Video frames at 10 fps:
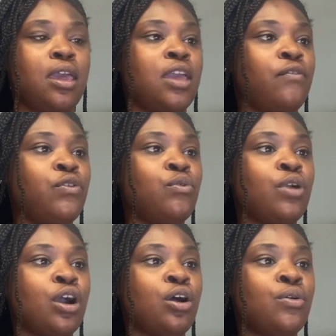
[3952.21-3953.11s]
if you
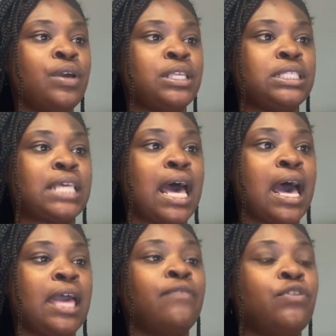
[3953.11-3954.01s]
go
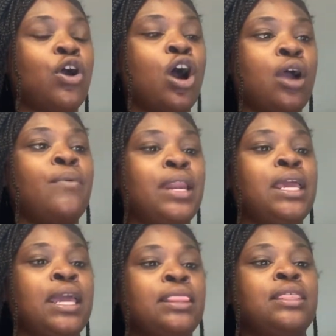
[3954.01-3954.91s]
inside, if you're
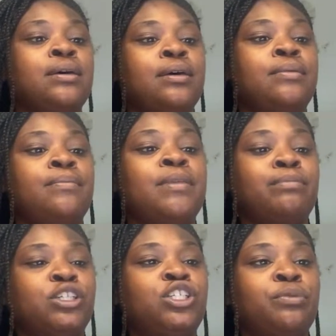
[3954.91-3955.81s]
already in the
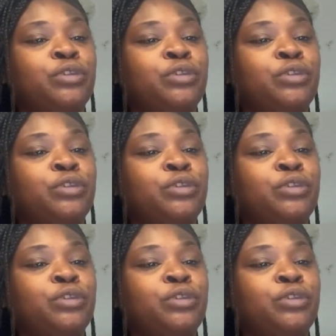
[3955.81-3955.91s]
membership,